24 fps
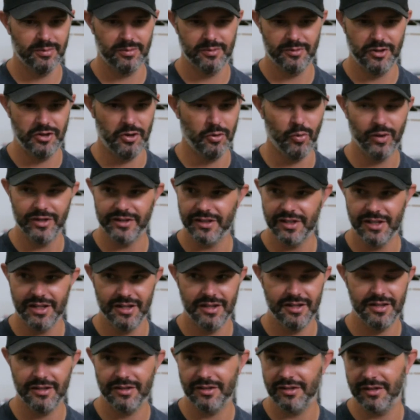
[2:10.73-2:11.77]
you know, whiskey
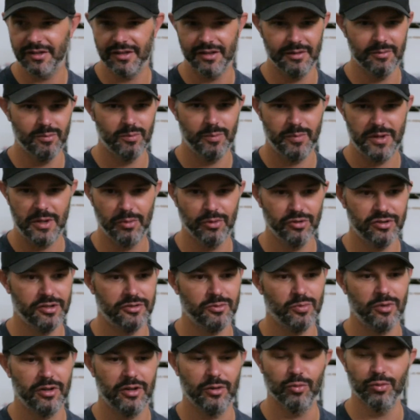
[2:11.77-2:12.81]
geeks and people just
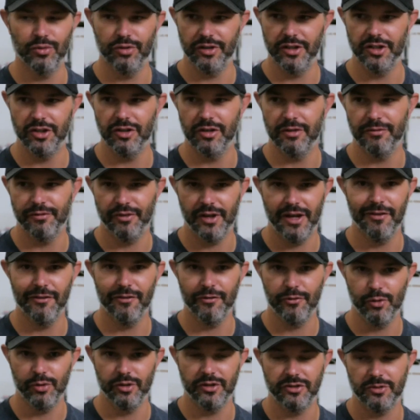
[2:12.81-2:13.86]
want a really good
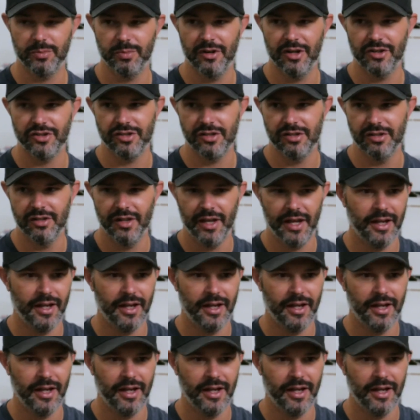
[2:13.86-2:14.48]
flavorful expression